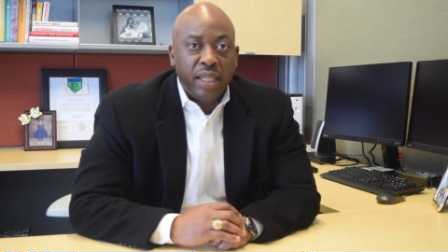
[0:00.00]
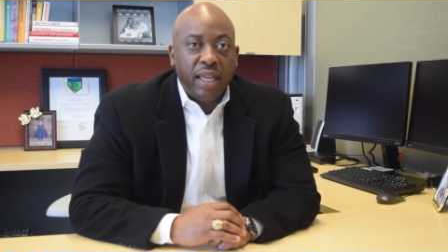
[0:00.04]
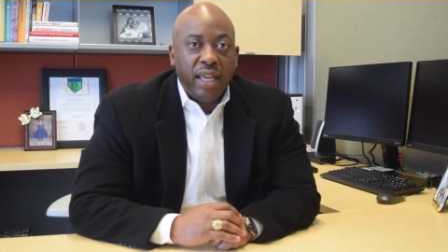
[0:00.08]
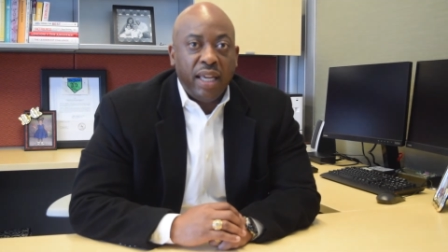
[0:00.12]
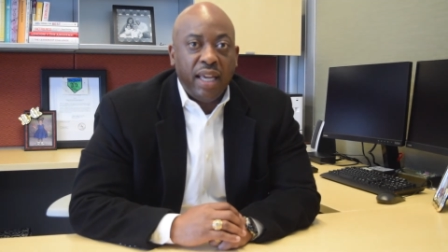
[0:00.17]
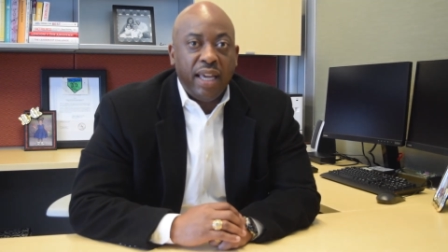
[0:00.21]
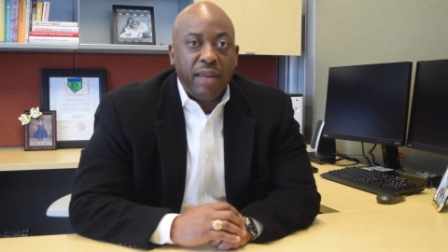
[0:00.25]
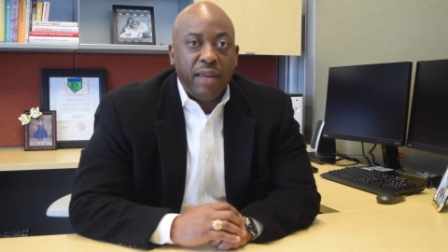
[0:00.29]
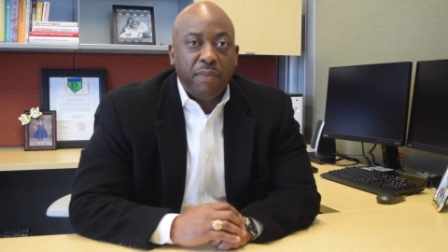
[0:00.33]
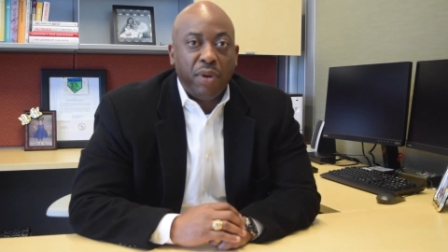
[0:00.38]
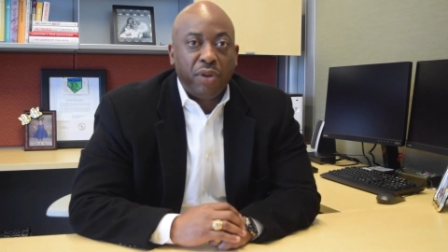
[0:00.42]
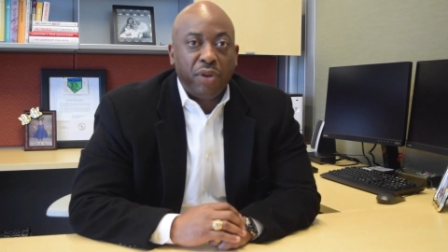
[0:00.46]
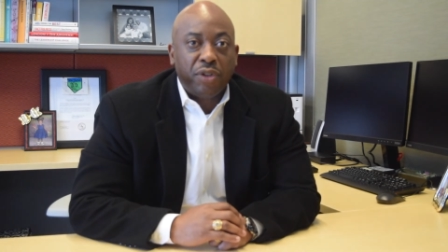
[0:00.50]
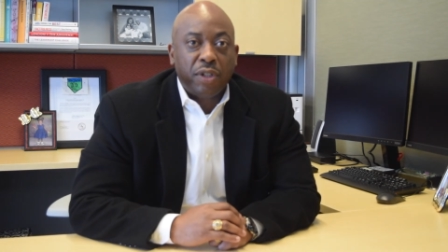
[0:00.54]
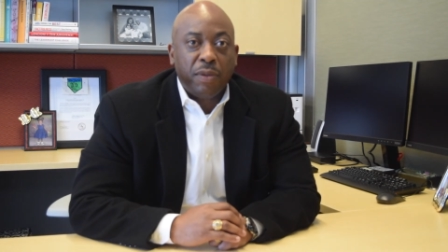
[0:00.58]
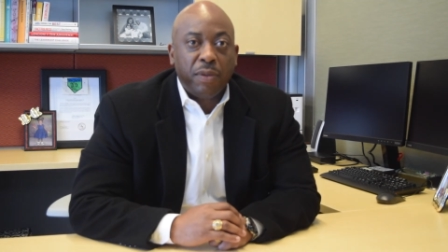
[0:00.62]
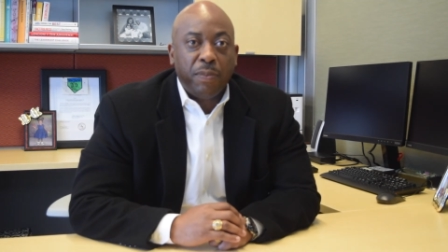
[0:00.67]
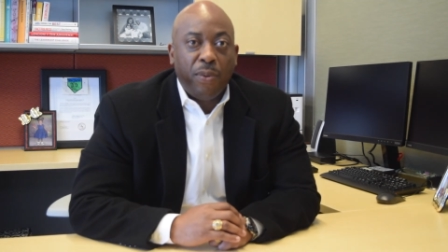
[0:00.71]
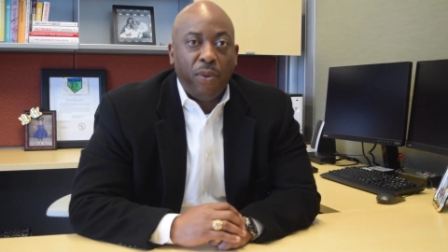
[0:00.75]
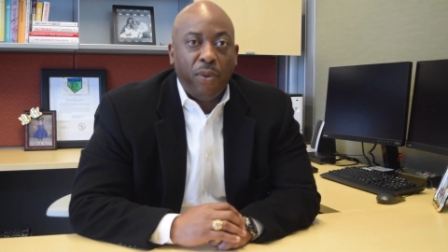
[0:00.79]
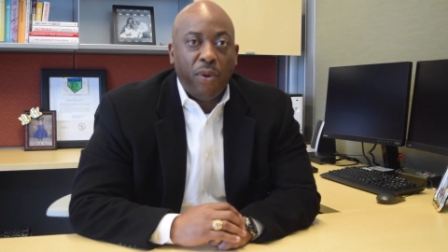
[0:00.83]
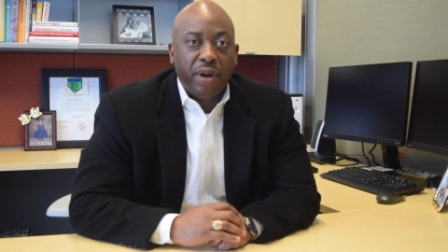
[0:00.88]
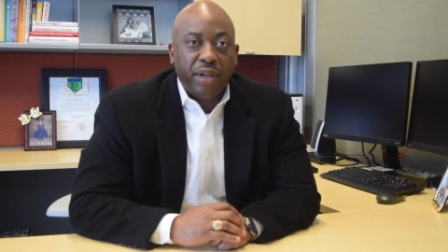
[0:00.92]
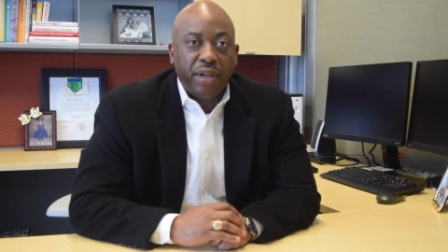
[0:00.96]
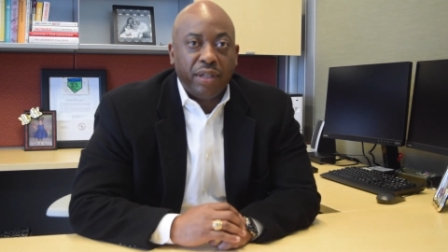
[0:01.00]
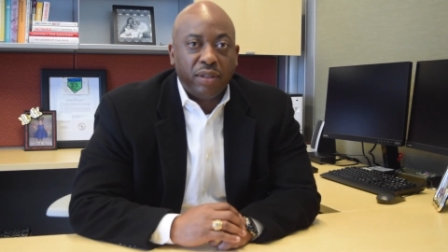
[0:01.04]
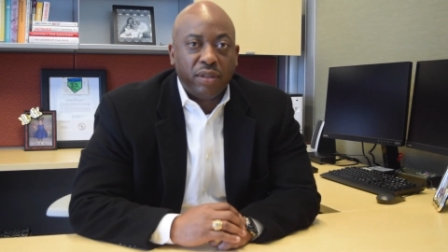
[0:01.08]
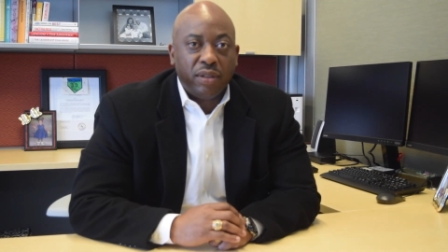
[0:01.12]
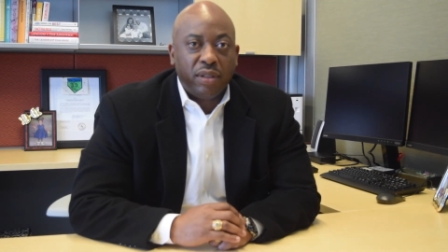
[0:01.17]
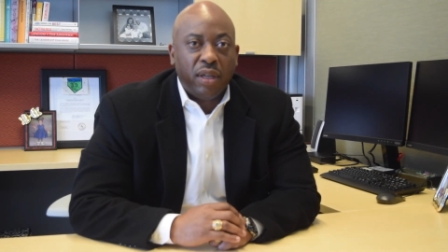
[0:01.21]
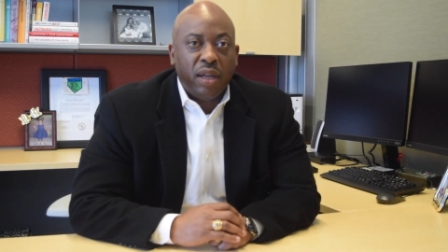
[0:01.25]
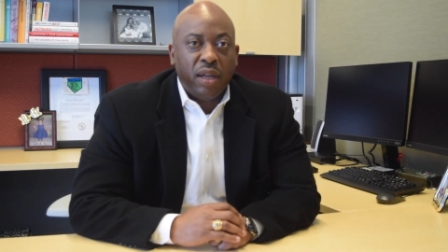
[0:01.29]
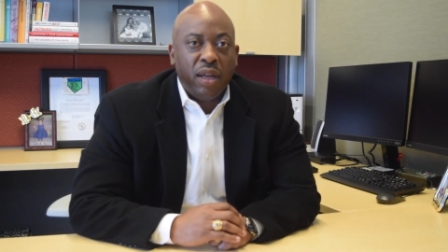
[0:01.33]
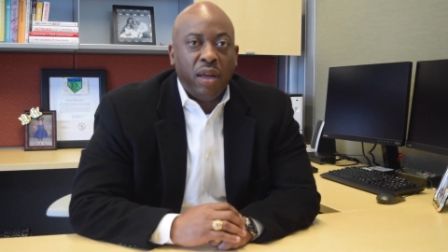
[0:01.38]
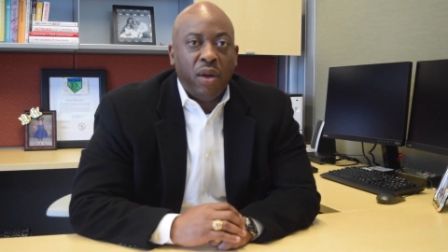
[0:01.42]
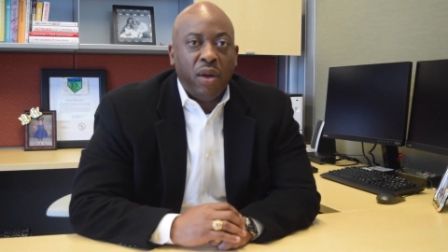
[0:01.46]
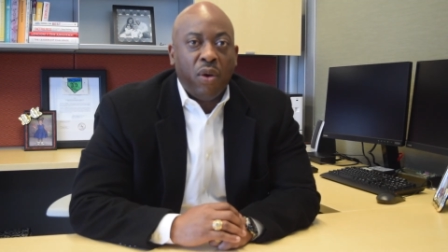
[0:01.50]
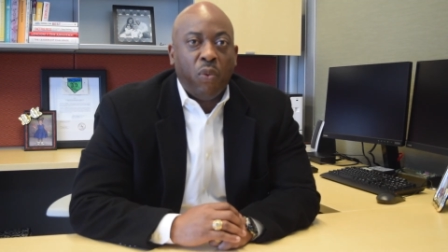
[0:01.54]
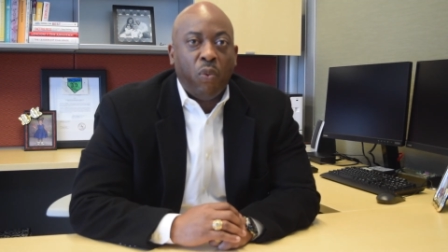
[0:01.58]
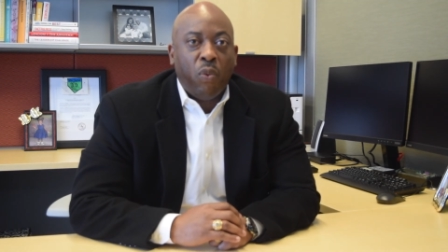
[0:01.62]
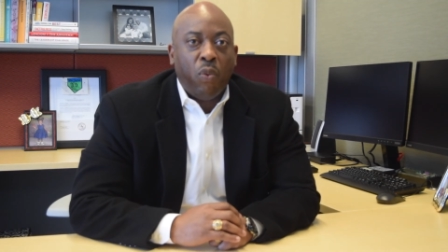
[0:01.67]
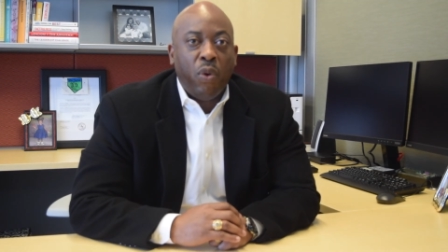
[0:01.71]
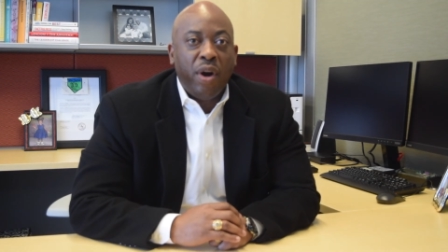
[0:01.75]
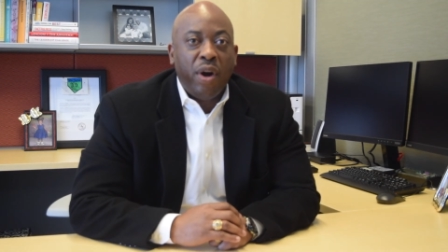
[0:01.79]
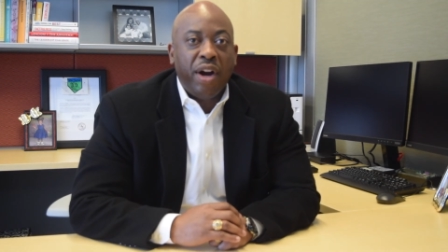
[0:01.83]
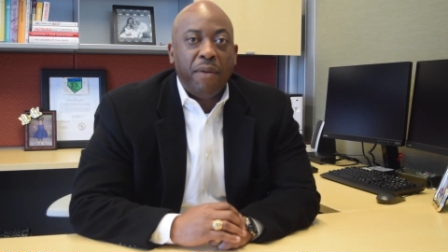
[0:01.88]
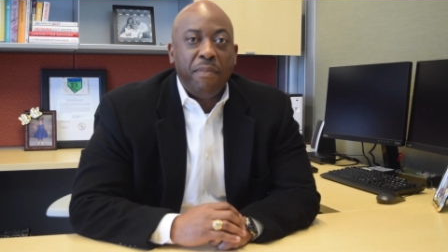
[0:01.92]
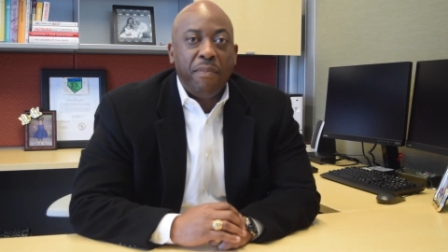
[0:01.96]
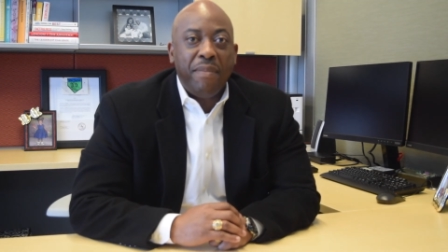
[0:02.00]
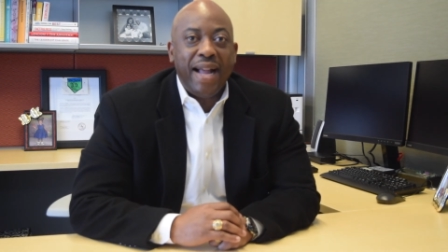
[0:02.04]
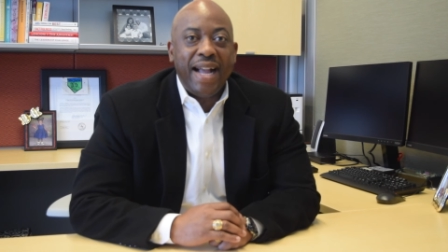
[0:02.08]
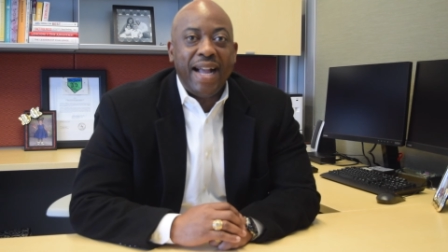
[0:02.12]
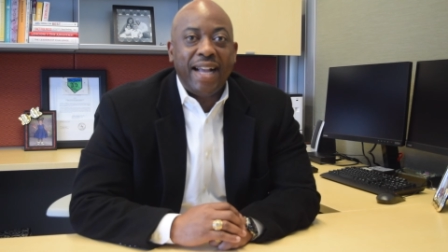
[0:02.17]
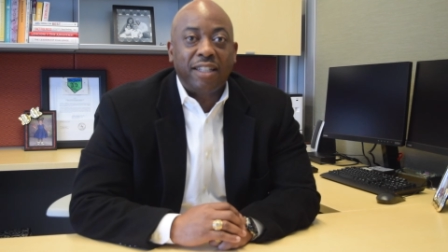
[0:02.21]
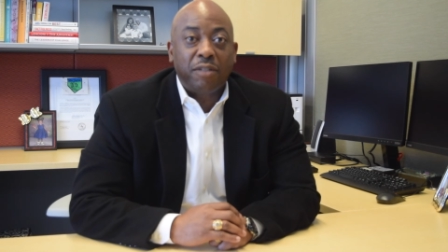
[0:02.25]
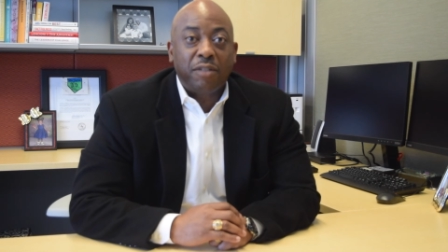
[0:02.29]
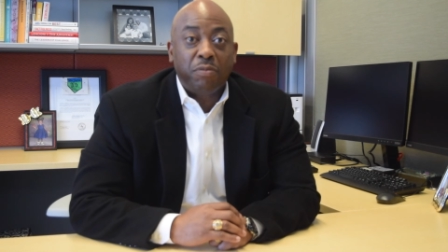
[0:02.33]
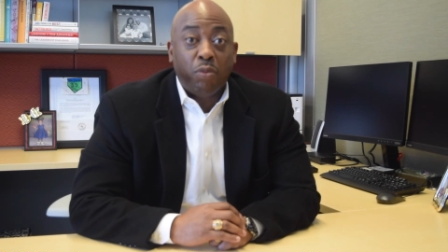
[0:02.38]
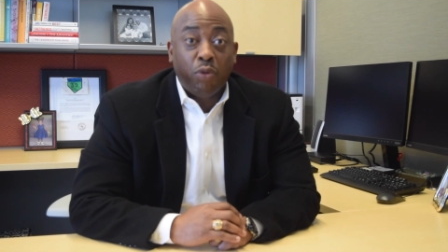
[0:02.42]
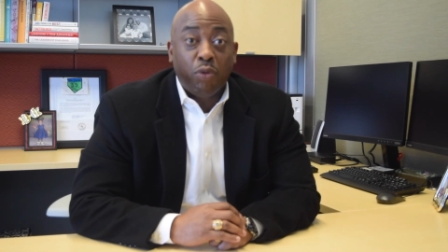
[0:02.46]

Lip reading: And most important, wear masks